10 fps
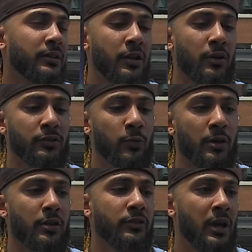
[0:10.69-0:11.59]
You know, it's one
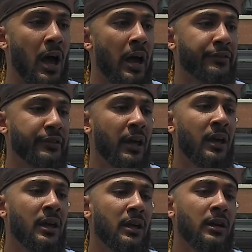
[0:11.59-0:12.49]
of those guys that
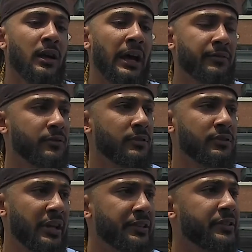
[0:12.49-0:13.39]
has
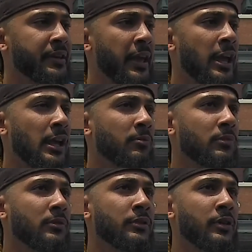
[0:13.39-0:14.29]
changed the game.
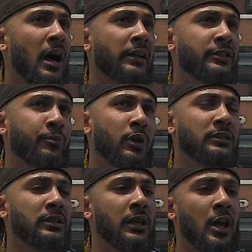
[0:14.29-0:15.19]
You know, has
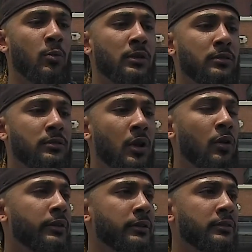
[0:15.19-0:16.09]
embraced the game and
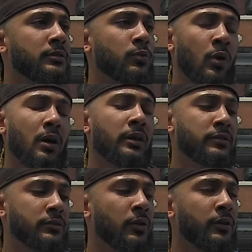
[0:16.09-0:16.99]
totally is,
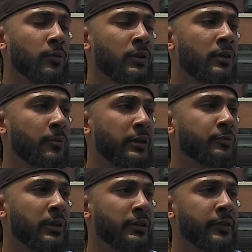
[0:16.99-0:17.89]
is totally one of the best
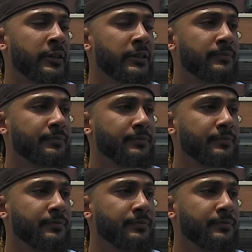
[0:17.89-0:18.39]
players right now.